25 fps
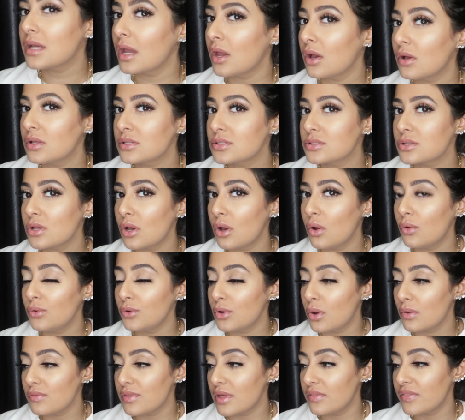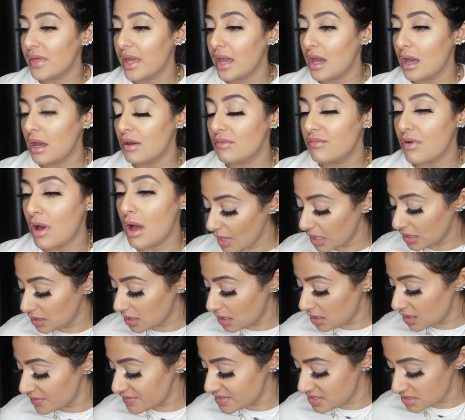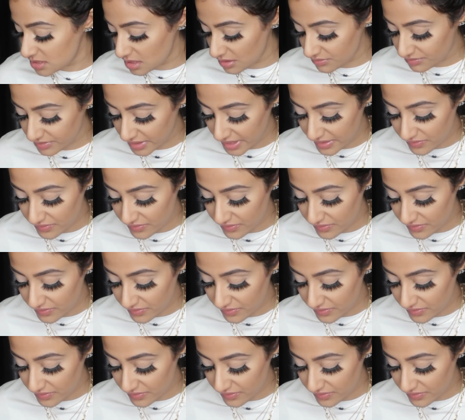I also know that they have a lot of stuff,